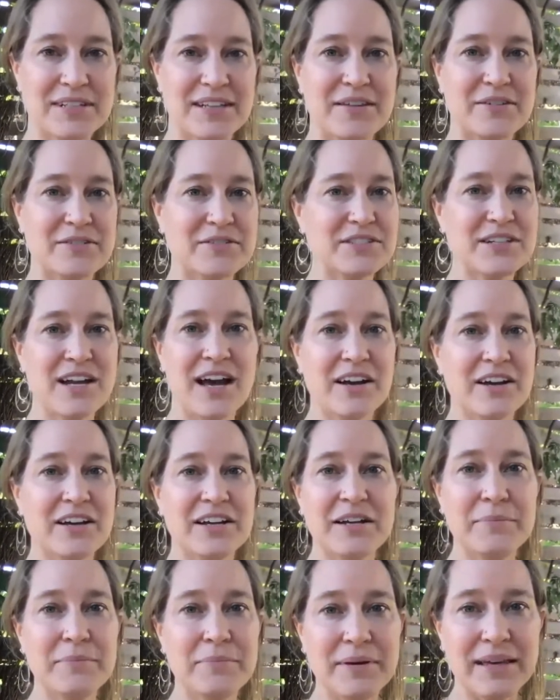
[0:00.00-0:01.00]
There's not going to
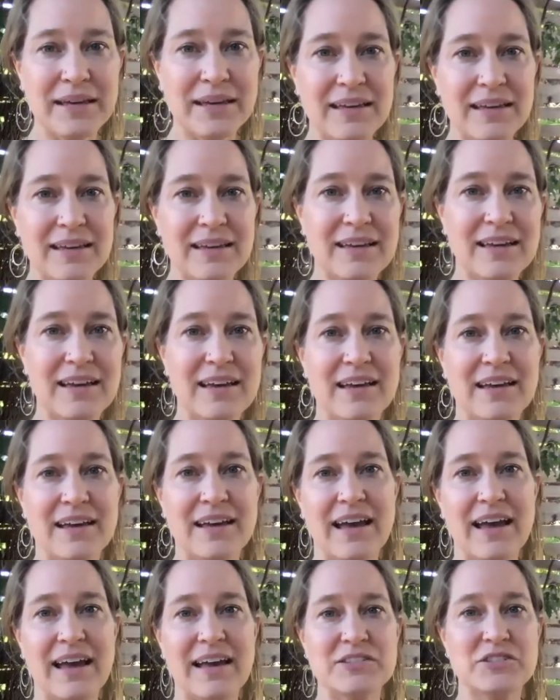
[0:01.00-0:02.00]
be
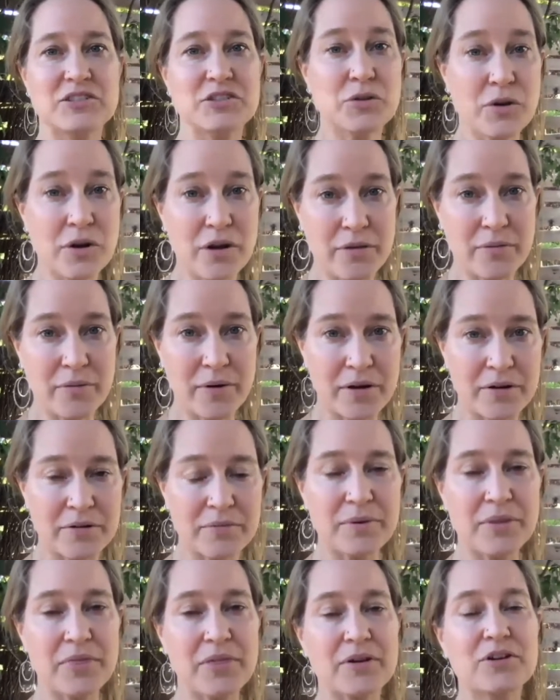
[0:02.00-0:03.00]
a sore throat,
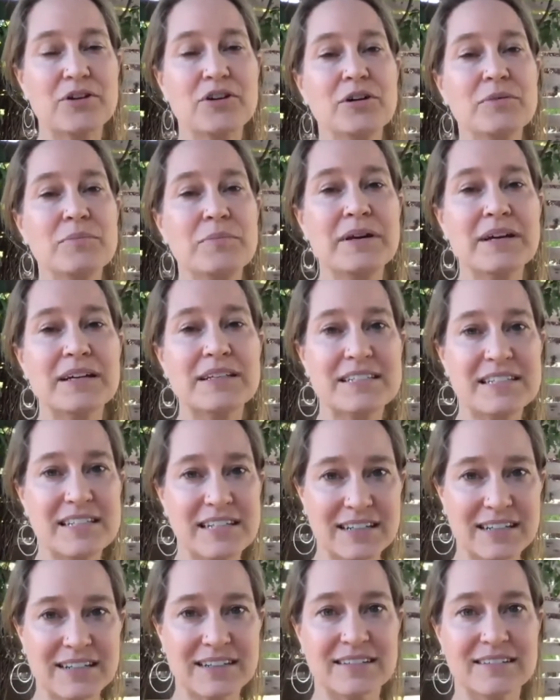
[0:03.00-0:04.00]
but there could be a
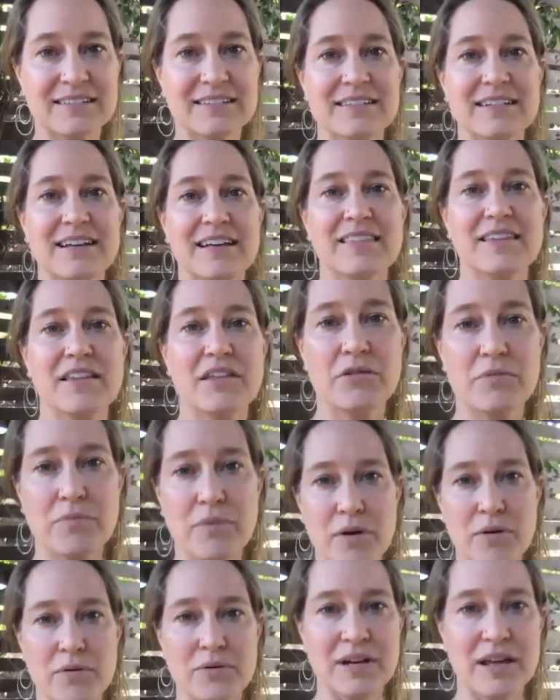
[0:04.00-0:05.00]
tickle in the
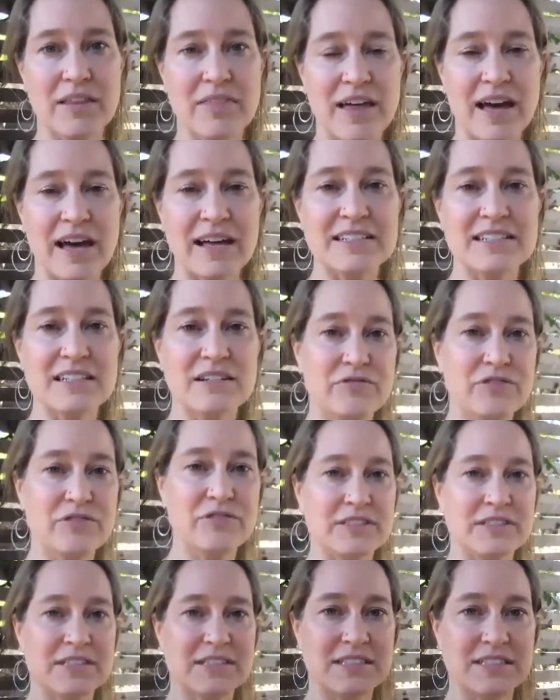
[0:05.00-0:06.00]
throat, and that
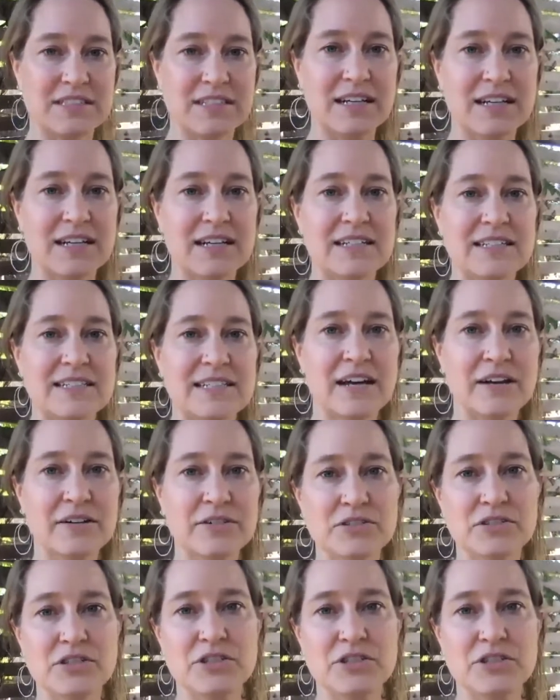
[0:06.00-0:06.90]
difference tells